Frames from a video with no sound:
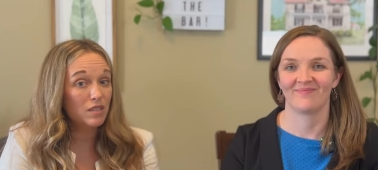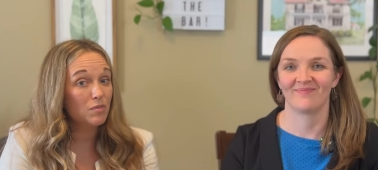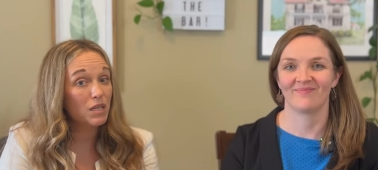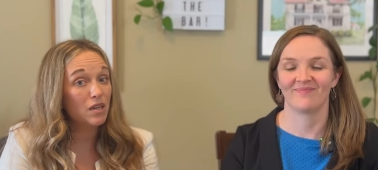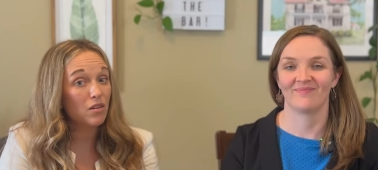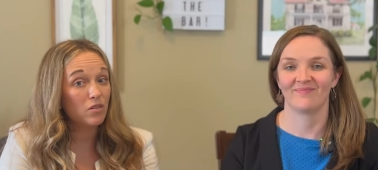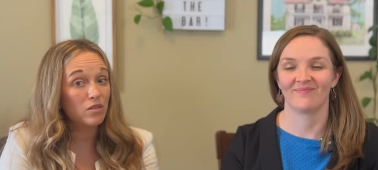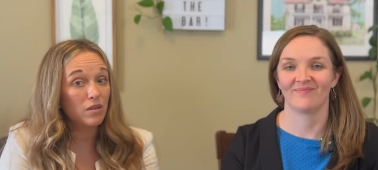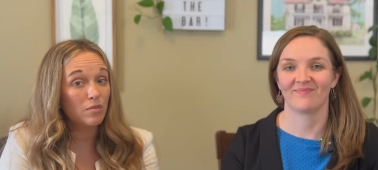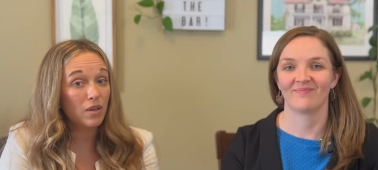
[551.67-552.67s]
Speaker 1: to meet others
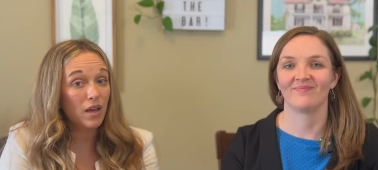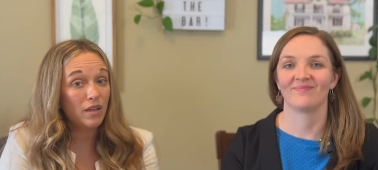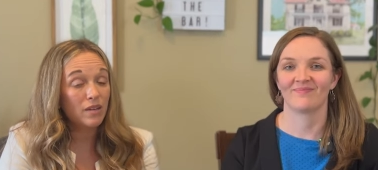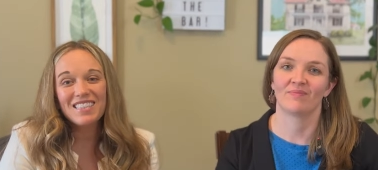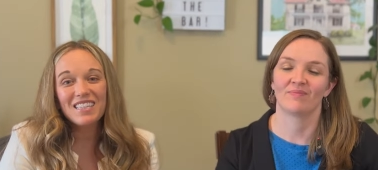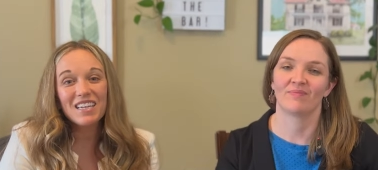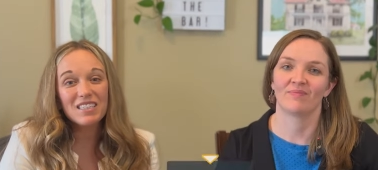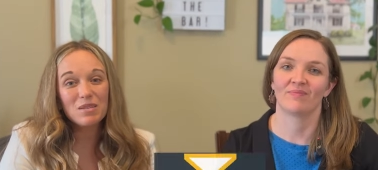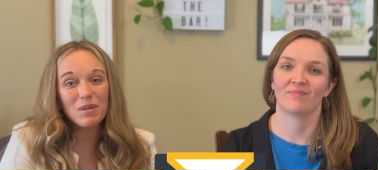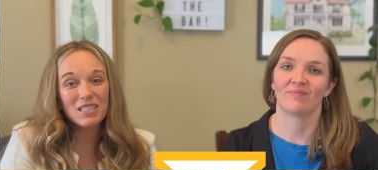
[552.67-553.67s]
and play. Send us
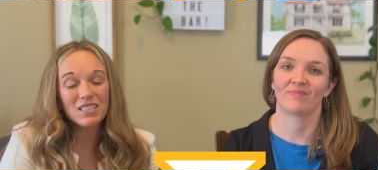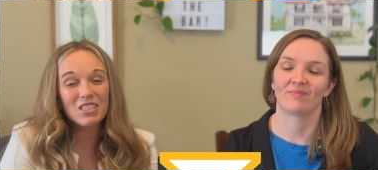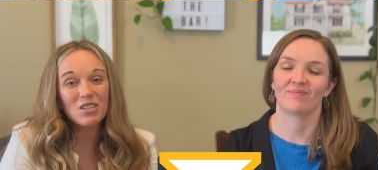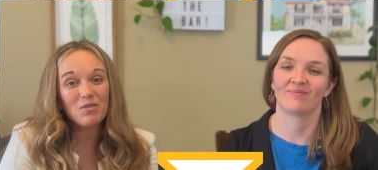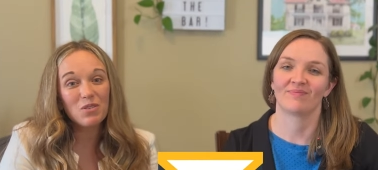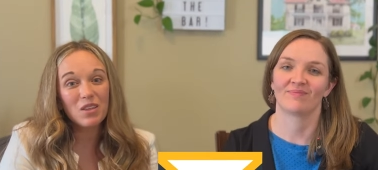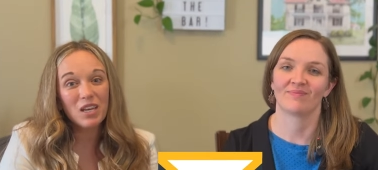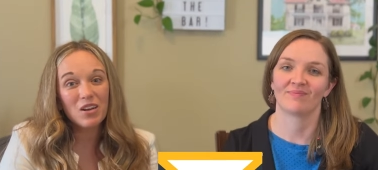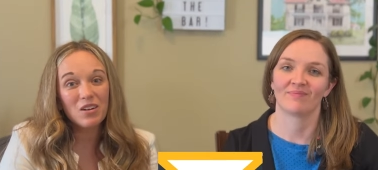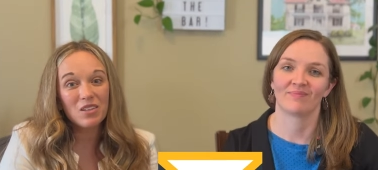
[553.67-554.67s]
a message if you'd like
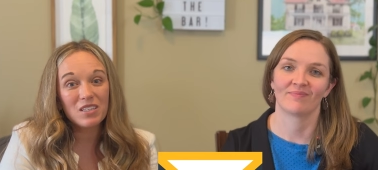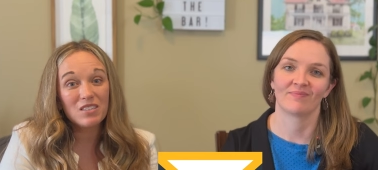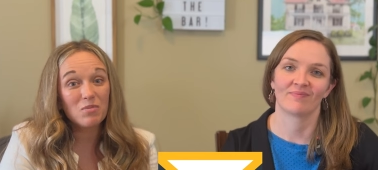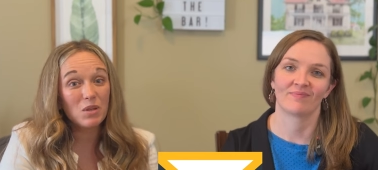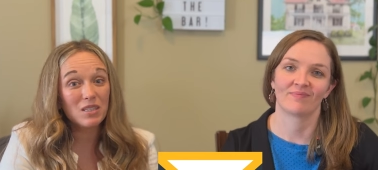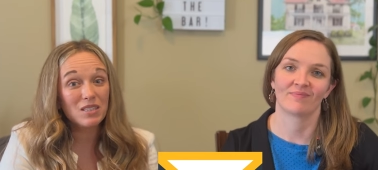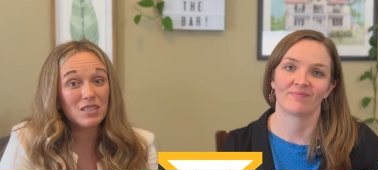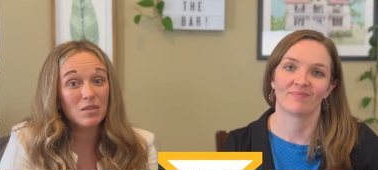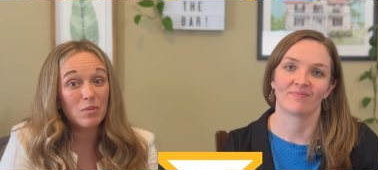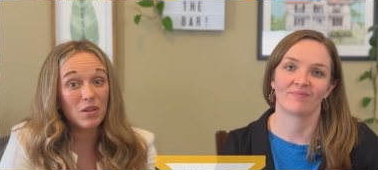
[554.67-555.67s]
our list of places
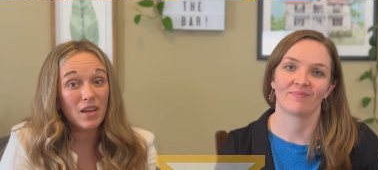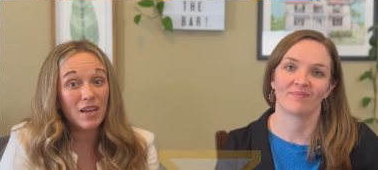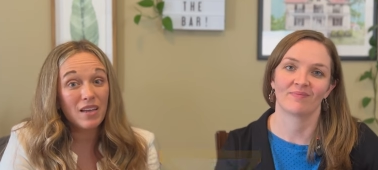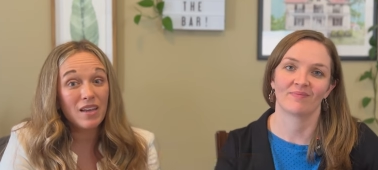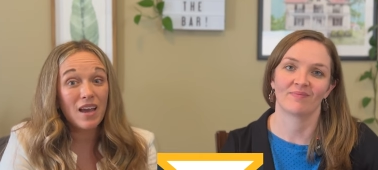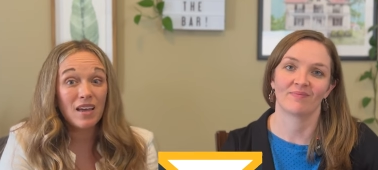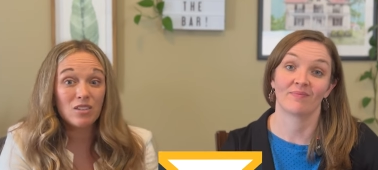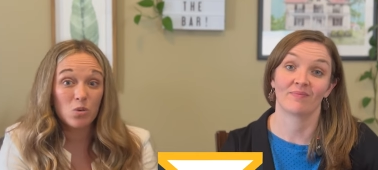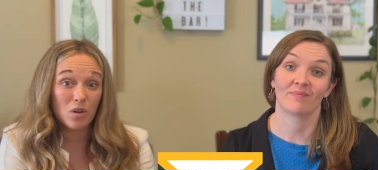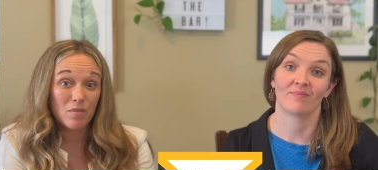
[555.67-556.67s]
to play and
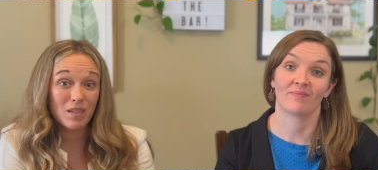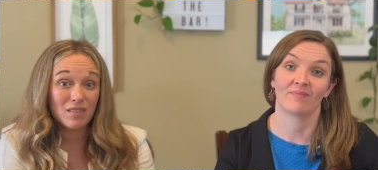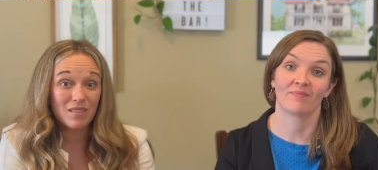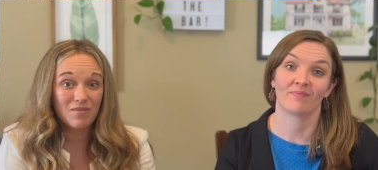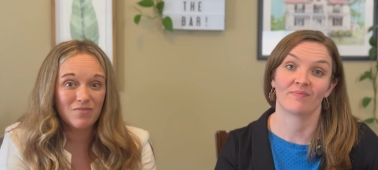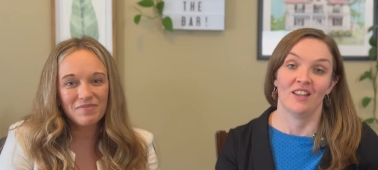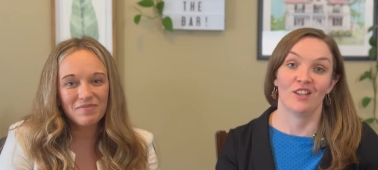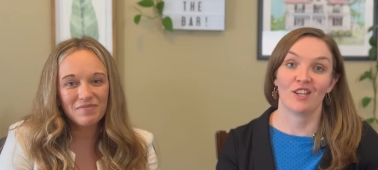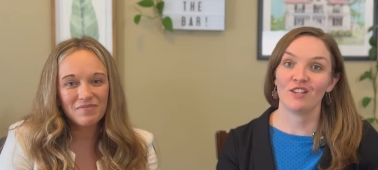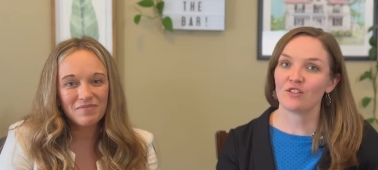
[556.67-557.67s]
tournaments.
Speaker 2: The
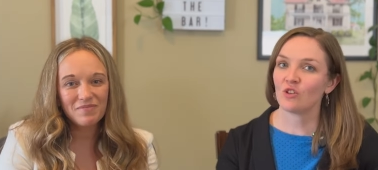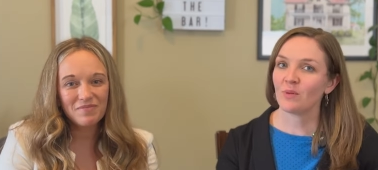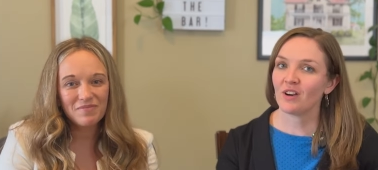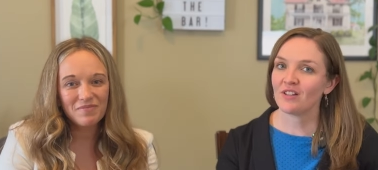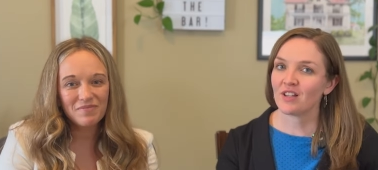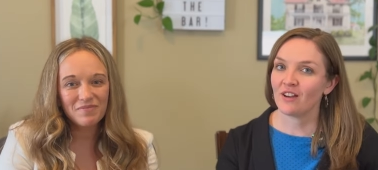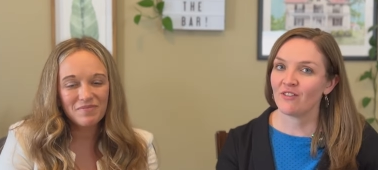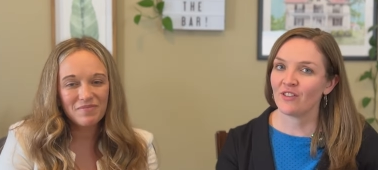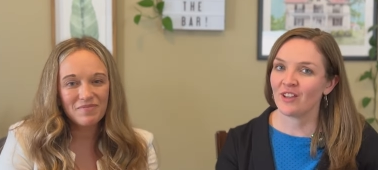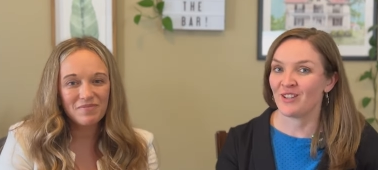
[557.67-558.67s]
eastern parts of
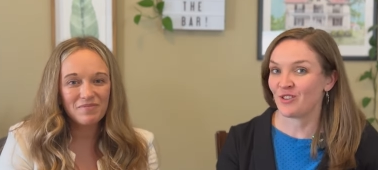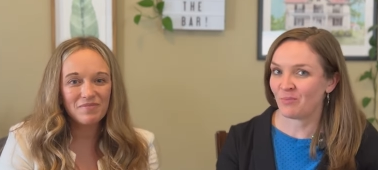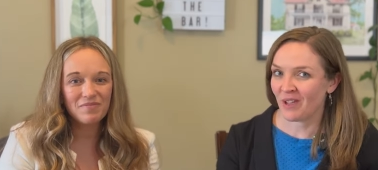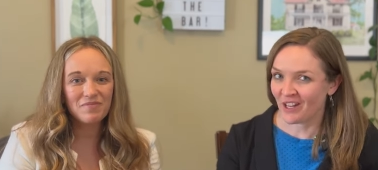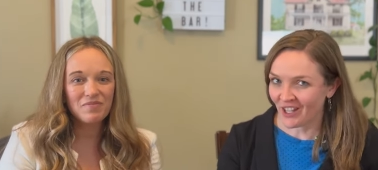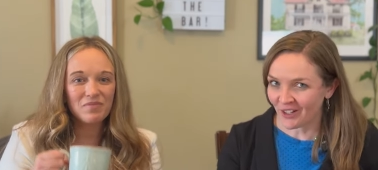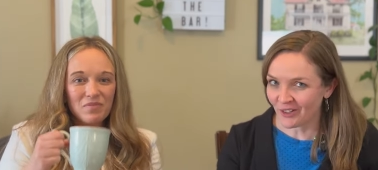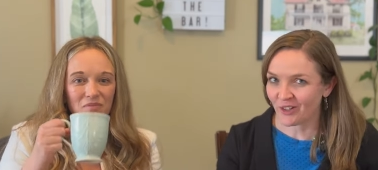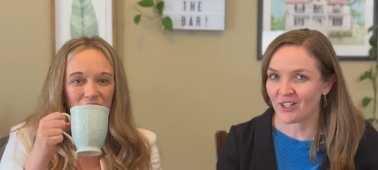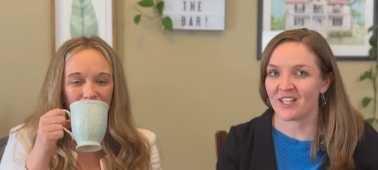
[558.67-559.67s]
the Eastern Panhandle are an